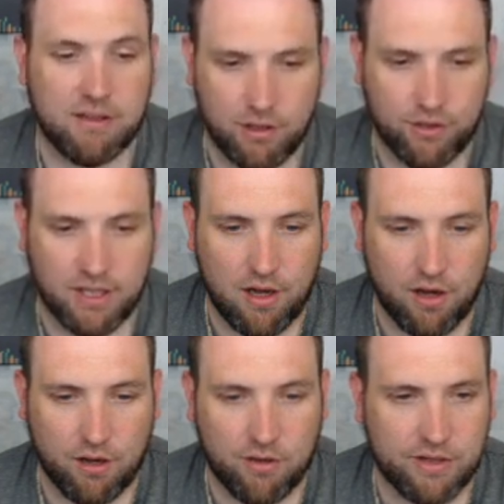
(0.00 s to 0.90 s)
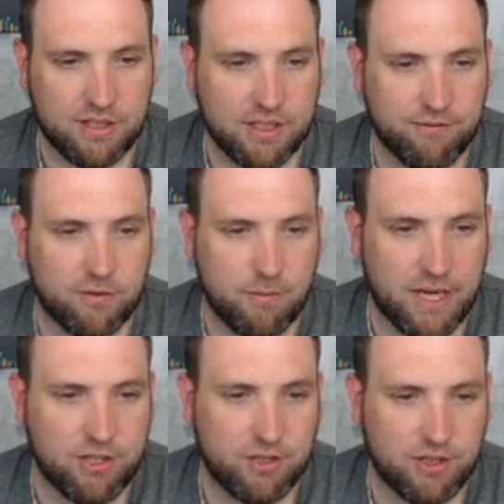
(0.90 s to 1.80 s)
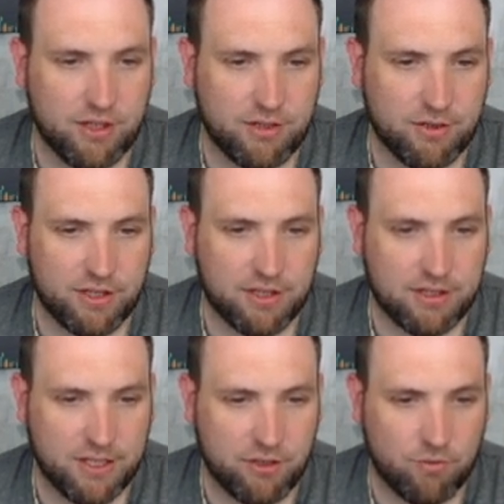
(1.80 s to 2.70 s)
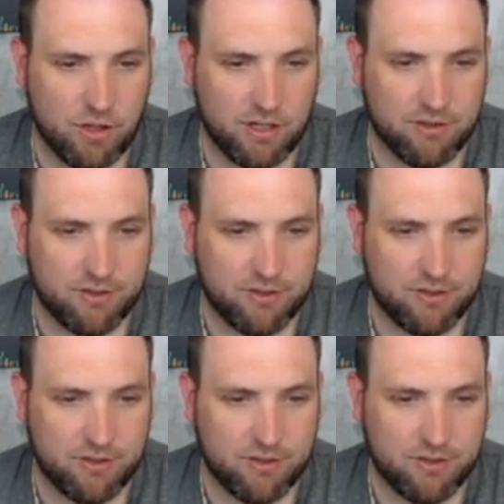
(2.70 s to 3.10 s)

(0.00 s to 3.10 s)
You get all this information here, and you can continue on.